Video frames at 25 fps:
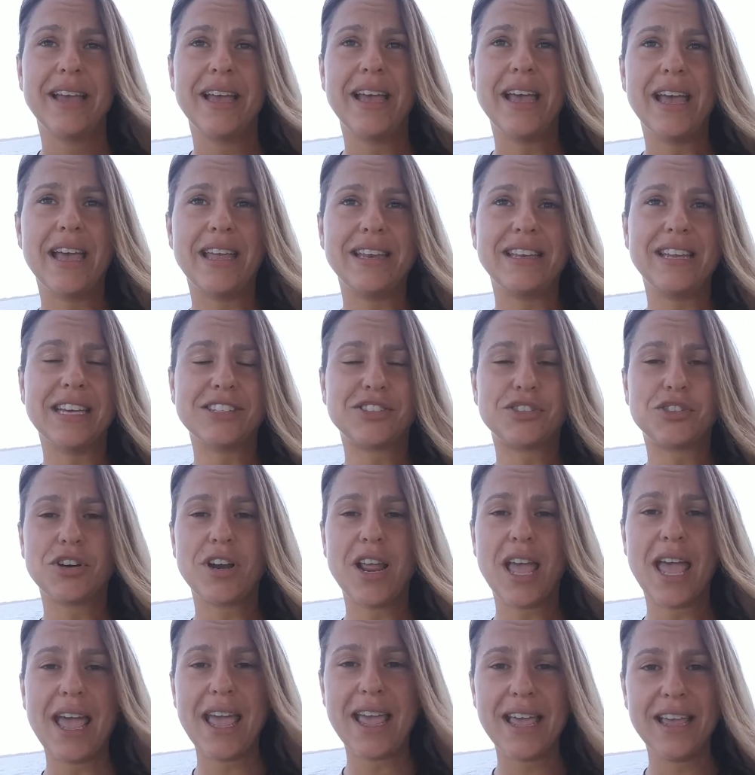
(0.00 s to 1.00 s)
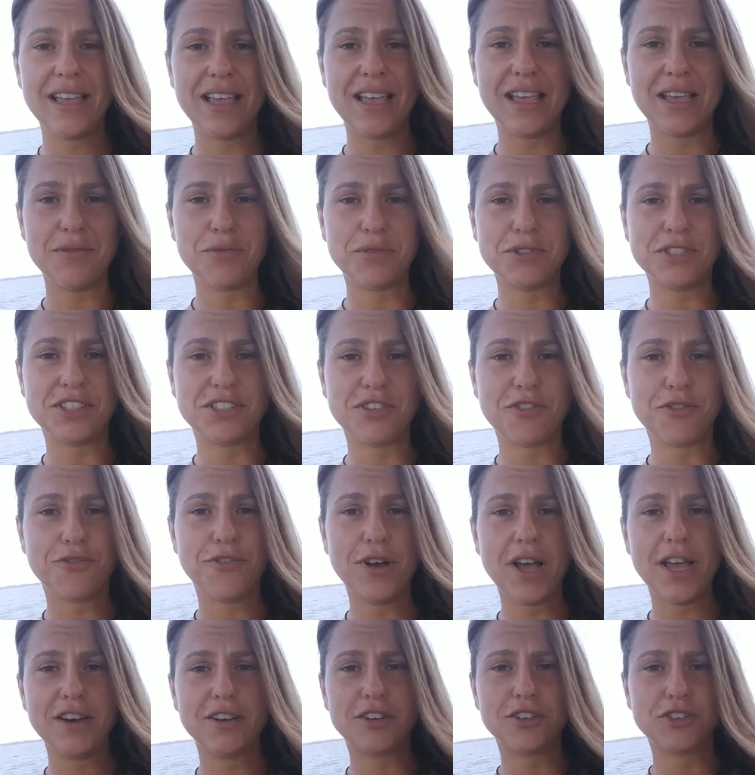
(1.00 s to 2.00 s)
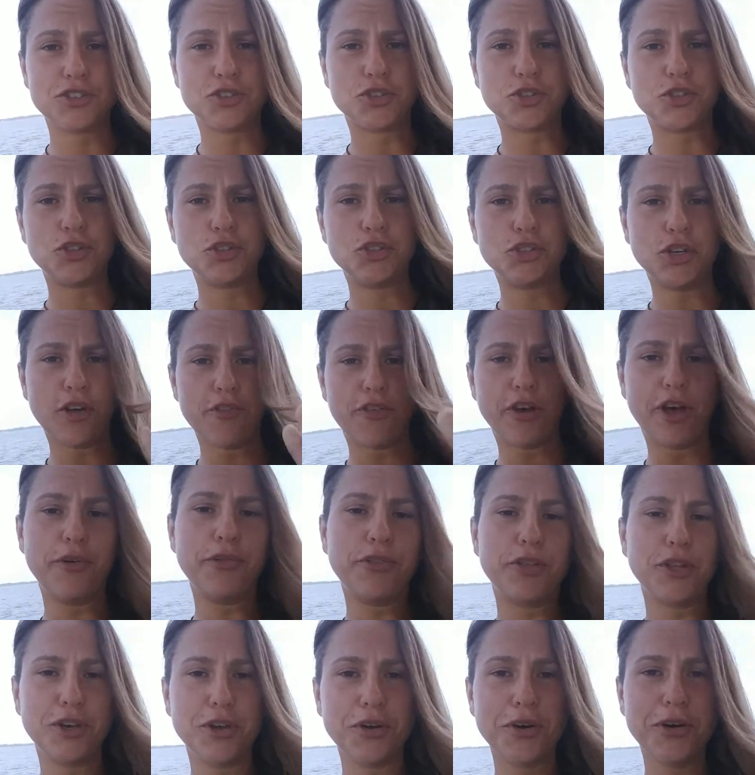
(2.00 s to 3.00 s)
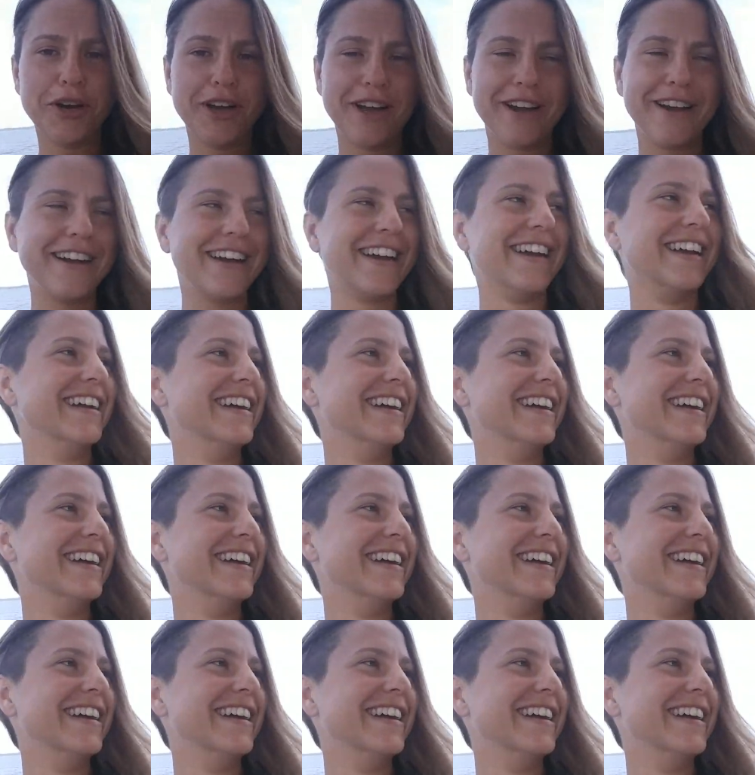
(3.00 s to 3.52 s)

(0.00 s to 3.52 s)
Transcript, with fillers: And yesterday it was the final shove out the door.